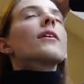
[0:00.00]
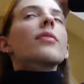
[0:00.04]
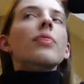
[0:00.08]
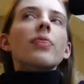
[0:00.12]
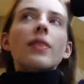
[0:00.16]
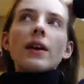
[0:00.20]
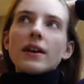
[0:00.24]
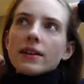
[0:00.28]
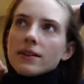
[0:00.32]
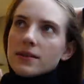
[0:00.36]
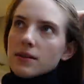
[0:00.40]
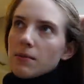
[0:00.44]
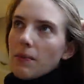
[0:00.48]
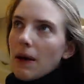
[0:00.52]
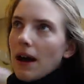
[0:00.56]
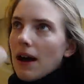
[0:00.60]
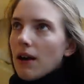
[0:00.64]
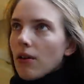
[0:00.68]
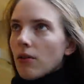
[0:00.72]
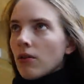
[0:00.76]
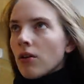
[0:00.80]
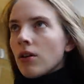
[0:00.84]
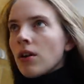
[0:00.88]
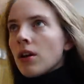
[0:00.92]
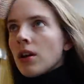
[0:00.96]
good things
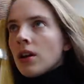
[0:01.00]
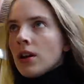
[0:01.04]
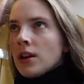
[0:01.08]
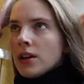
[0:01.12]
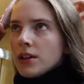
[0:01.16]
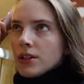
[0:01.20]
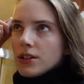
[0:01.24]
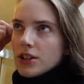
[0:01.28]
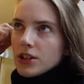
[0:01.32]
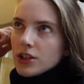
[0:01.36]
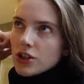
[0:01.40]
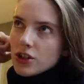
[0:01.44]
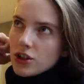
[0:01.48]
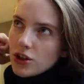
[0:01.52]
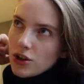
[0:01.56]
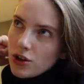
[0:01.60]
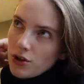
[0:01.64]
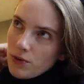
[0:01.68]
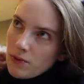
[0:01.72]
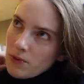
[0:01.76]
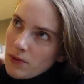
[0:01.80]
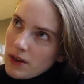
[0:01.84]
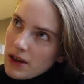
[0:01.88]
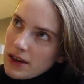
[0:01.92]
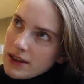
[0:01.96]
about.
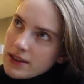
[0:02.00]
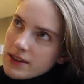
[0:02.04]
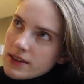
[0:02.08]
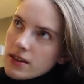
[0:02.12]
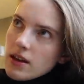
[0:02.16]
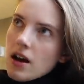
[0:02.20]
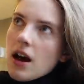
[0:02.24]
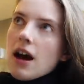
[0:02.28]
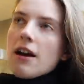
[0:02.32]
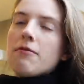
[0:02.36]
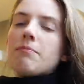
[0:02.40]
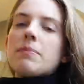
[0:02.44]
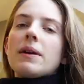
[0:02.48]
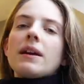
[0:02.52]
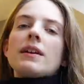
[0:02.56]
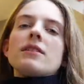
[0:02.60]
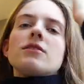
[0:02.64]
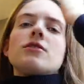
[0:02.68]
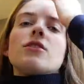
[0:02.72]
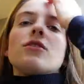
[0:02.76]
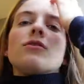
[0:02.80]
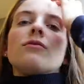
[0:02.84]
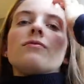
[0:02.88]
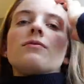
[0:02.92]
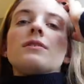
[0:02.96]
Dishoom is I've been
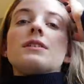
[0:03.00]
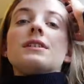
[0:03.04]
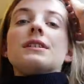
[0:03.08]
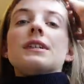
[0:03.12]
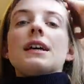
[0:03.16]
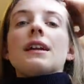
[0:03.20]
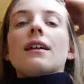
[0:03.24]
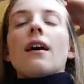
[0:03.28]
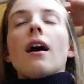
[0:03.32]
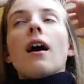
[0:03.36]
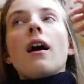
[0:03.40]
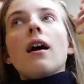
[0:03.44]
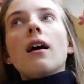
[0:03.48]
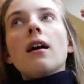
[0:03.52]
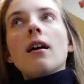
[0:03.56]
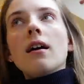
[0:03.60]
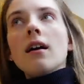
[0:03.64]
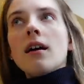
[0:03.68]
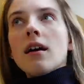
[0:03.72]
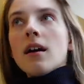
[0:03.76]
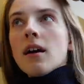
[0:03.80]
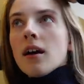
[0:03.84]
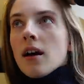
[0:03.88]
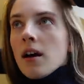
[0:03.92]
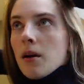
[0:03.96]
to for dinner,
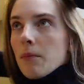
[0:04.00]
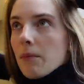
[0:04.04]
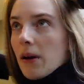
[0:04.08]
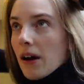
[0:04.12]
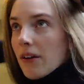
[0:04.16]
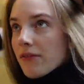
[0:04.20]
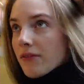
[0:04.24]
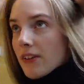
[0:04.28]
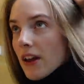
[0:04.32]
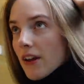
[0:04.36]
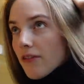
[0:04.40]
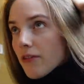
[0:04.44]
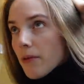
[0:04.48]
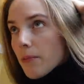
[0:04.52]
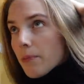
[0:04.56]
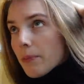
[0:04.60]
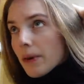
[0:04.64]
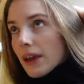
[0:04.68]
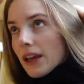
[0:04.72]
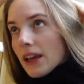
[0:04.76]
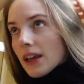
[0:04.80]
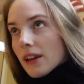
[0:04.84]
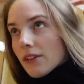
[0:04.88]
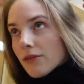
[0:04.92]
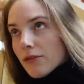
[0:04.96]
but I've never
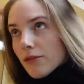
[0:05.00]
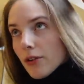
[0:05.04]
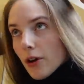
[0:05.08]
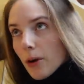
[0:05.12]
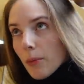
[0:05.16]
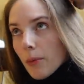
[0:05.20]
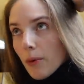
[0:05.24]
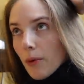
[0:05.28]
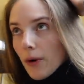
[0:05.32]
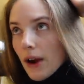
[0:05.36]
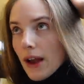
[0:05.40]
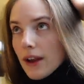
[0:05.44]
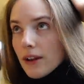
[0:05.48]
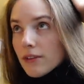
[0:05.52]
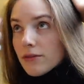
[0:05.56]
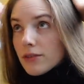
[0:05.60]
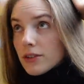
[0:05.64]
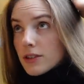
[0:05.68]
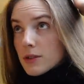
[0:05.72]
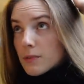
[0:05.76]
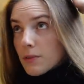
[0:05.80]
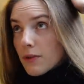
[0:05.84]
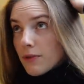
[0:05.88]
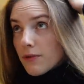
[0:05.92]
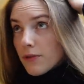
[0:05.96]
been for a
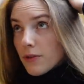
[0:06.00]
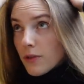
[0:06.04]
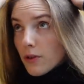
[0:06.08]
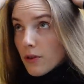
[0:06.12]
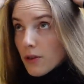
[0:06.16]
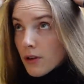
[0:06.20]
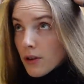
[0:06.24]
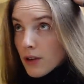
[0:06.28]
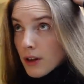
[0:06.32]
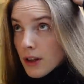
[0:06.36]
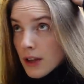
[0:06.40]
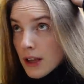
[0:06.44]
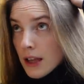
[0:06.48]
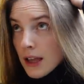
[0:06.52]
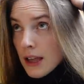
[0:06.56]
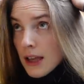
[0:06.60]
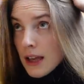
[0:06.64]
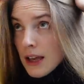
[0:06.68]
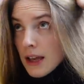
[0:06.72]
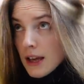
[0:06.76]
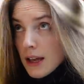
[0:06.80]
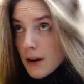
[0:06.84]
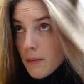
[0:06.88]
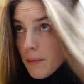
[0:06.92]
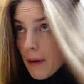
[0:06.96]
breakfast before.
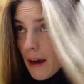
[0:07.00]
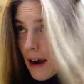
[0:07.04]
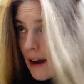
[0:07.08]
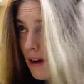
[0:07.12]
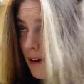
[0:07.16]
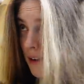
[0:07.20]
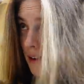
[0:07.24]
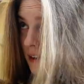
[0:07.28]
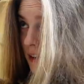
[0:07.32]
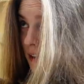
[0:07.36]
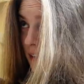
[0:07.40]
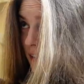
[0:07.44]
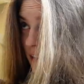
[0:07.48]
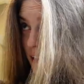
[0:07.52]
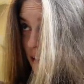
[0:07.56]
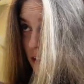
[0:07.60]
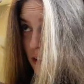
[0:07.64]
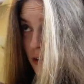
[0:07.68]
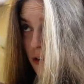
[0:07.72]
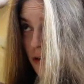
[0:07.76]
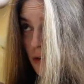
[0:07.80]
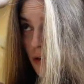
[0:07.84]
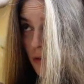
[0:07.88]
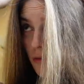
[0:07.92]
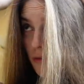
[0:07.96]
And apparently they
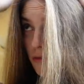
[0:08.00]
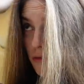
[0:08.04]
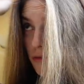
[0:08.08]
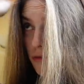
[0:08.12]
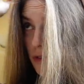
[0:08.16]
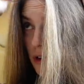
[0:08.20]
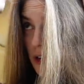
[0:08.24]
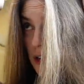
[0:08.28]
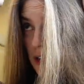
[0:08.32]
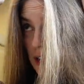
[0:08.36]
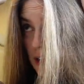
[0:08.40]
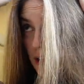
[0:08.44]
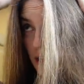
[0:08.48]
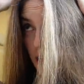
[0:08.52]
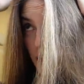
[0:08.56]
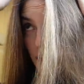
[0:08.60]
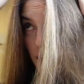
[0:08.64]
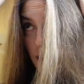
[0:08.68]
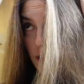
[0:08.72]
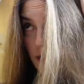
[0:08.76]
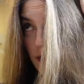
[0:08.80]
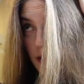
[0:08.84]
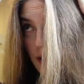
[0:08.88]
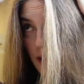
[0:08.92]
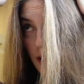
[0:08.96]
do really
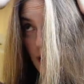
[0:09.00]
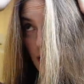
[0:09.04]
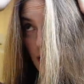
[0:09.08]
good